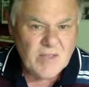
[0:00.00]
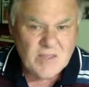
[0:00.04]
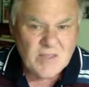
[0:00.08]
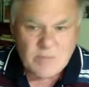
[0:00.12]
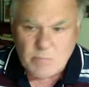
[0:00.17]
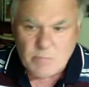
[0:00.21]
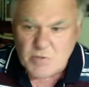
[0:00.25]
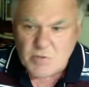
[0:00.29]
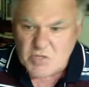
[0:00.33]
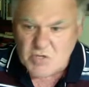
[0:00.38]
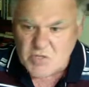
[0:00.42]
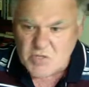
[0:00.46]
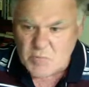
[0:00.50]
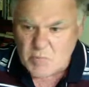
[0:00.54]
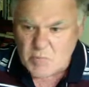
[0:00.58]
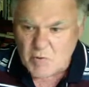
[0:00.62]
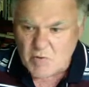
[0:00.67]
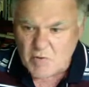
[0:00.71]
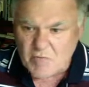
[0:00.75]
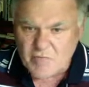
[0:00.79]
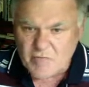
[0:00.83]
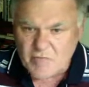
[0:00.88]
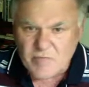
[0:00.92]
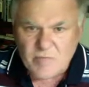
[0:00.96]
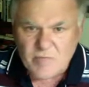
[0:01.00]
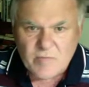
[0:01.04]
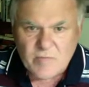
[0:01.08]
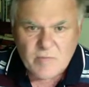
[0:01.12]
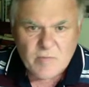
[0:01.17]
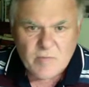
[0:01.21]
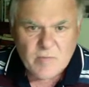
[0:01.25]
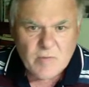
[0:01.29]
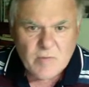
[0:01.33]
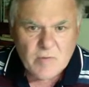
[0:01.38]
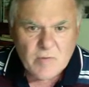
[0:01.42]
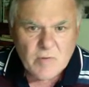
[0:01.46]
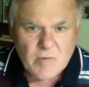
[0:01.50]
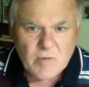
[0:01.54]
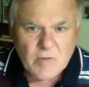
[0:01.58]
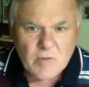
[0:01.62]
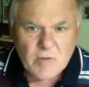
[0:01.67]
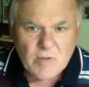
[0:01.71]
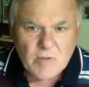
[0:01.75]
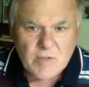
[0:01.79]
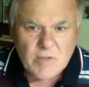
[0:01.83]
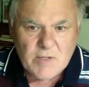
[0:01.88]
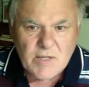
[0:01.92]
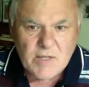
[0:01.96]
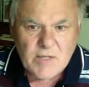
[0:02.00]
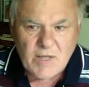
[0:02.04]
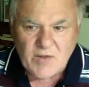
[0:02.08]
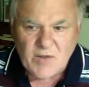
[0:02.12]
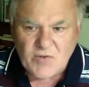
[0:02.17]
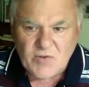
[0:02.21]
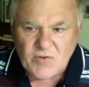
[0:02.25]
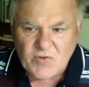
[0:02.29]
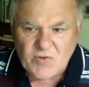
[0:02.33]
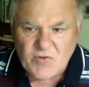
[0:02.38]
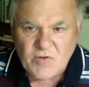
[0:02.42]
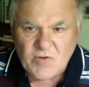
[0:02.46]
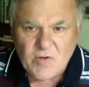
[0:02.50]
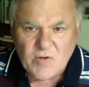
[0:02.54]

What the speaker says: bishop off. Yes.